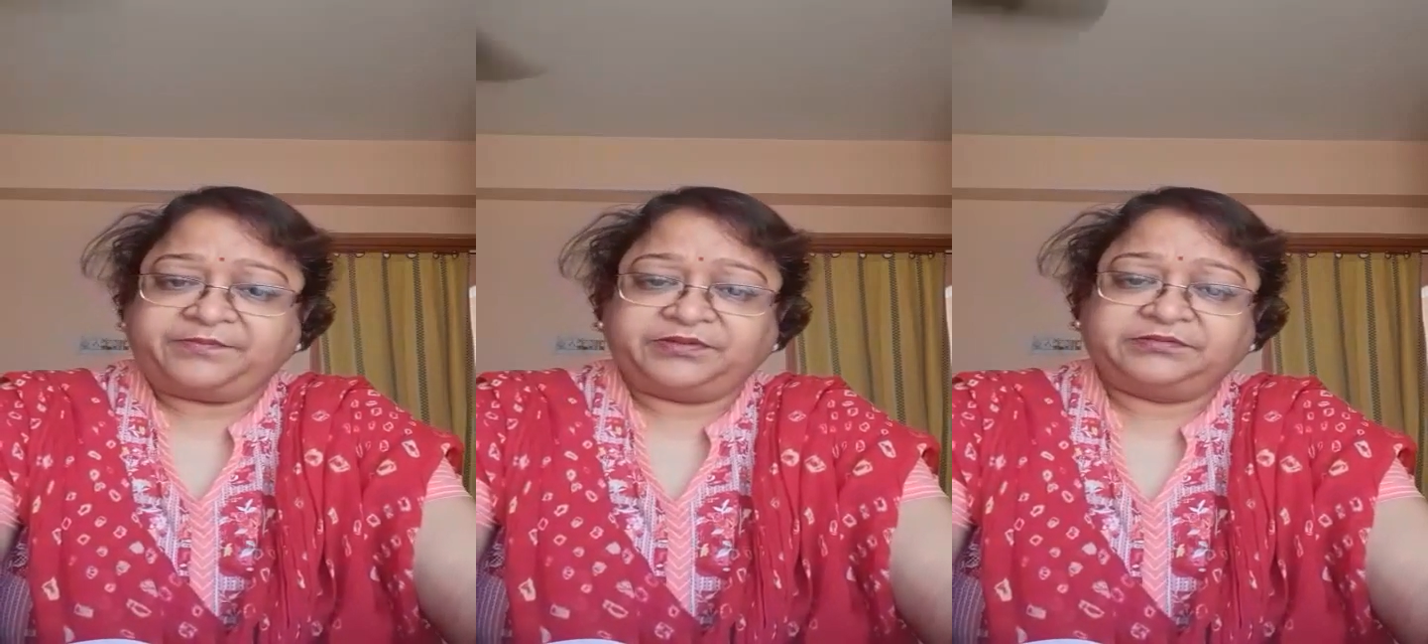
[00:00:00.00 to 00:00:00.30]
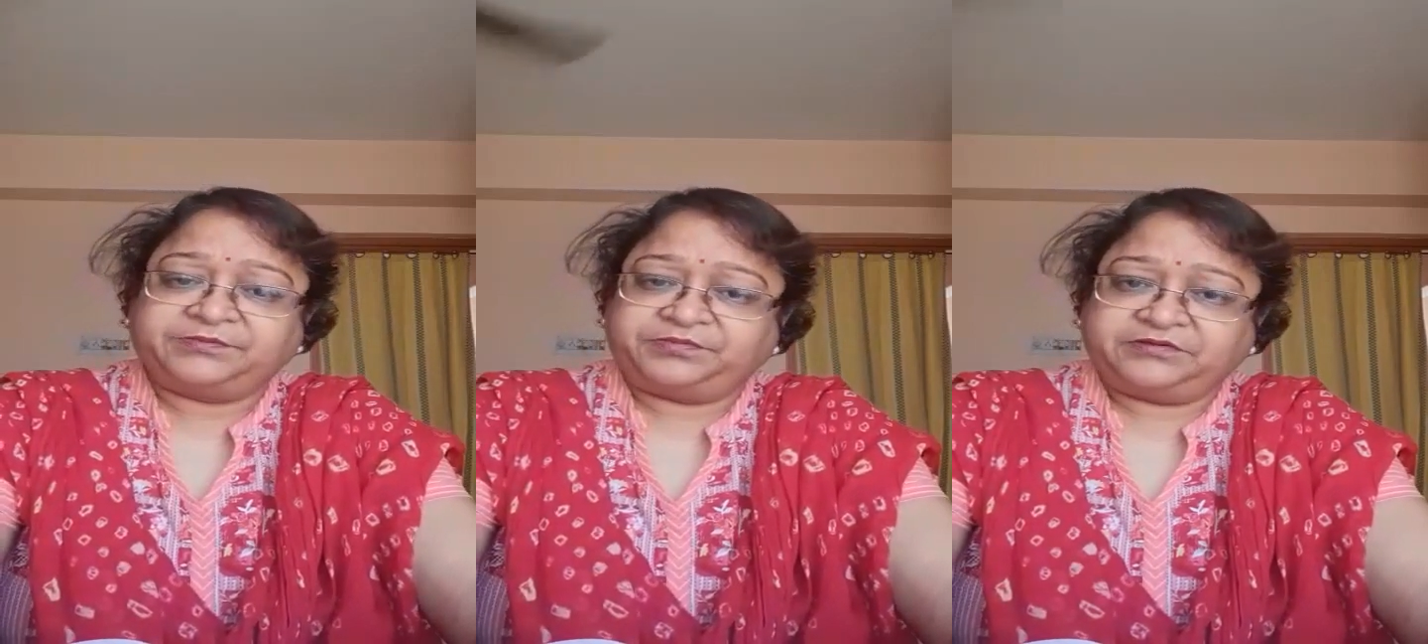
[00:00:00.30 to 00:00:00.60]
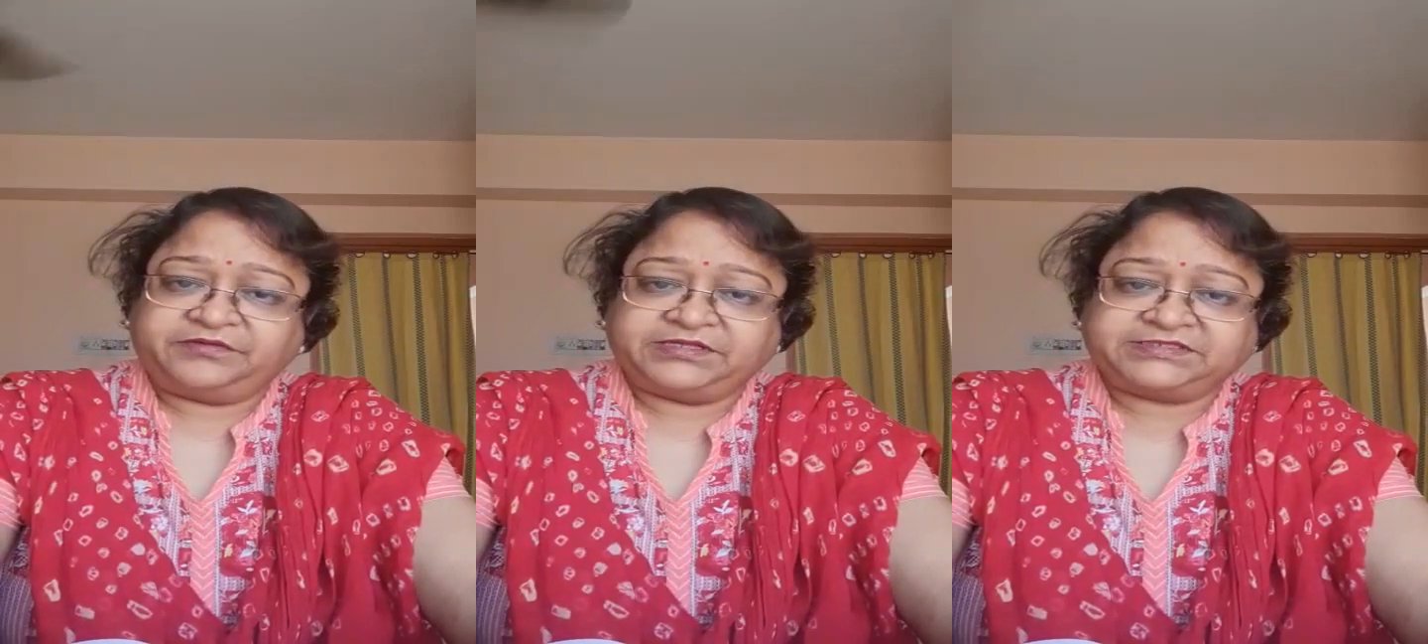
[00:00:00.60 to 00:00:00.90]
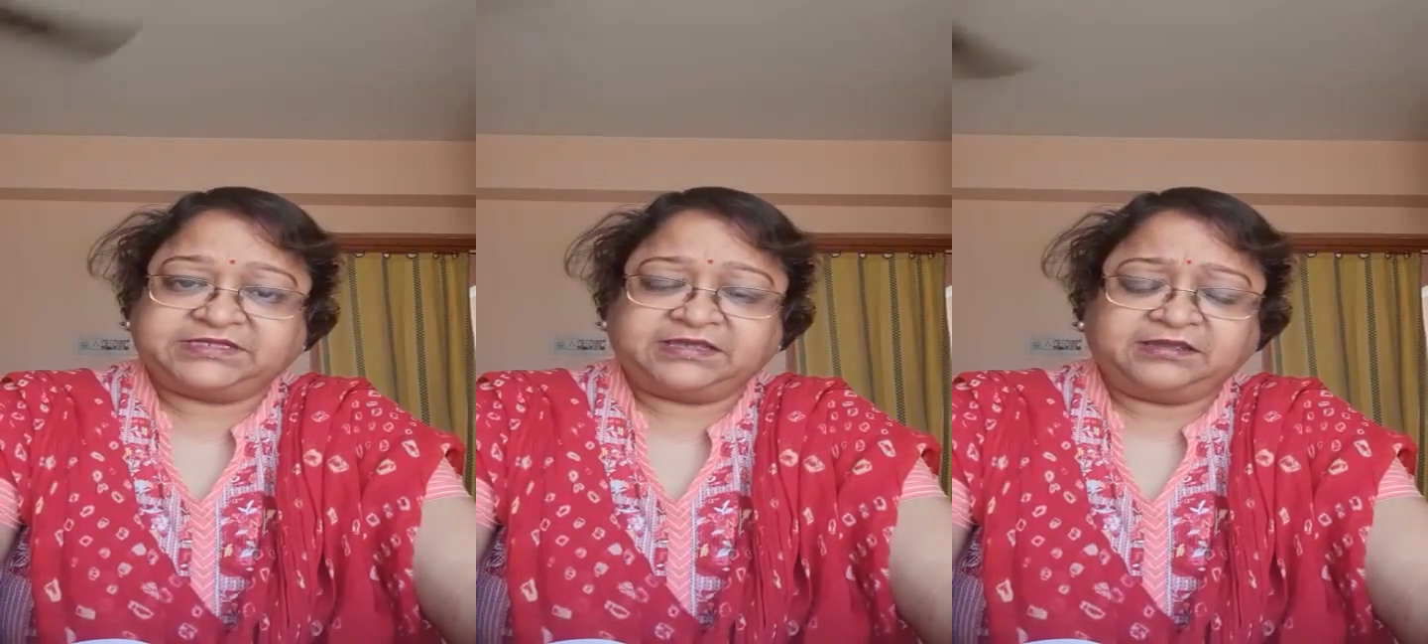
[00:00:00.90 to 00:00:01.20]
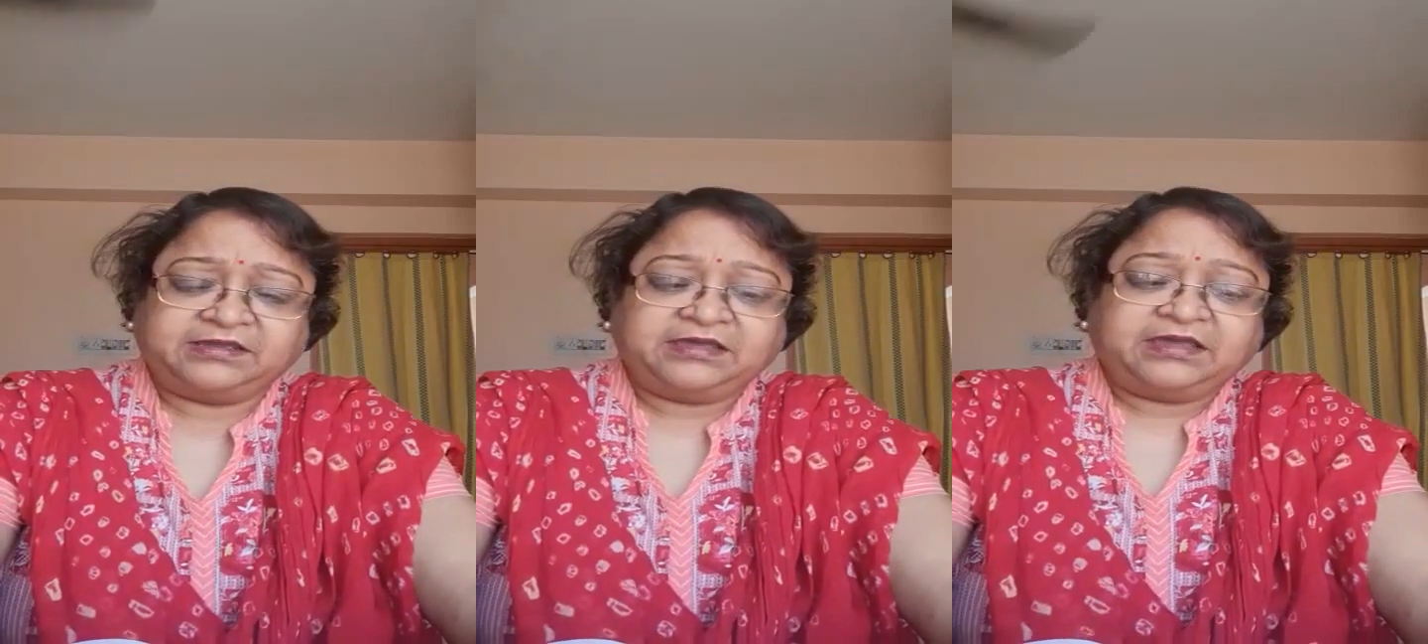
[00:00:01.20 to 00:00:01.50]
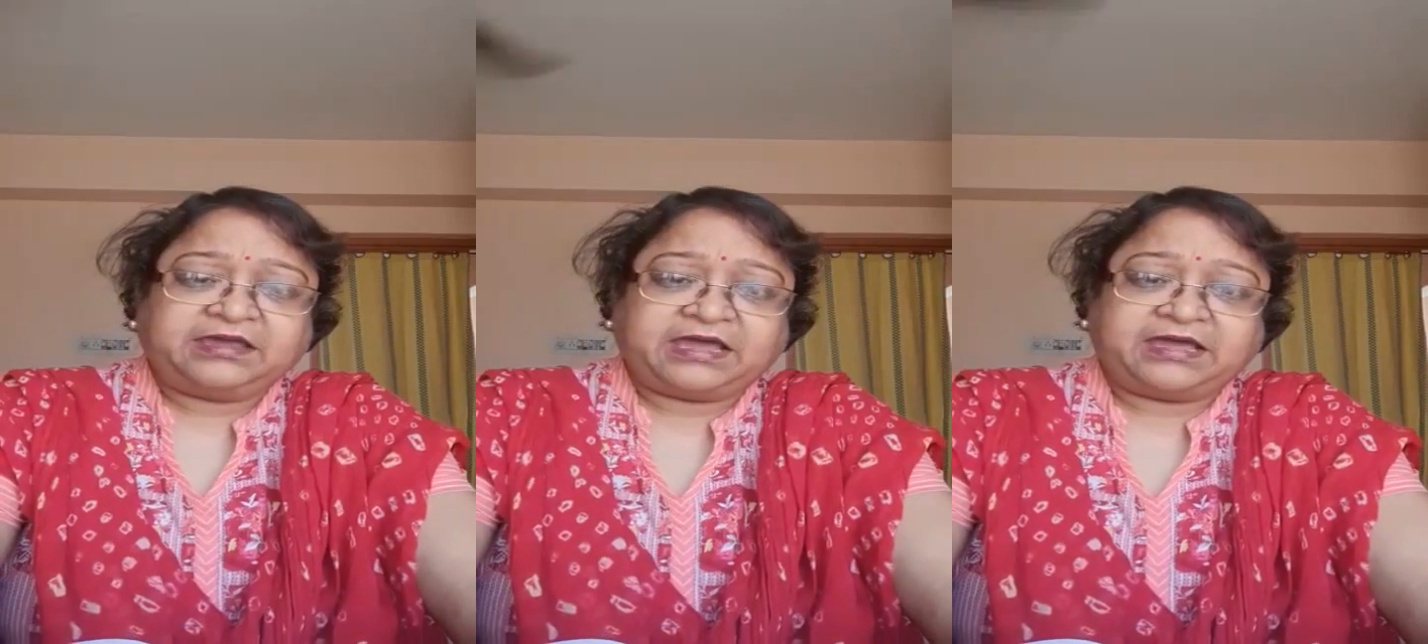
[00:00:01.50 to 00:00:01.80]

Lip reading: and you will find in your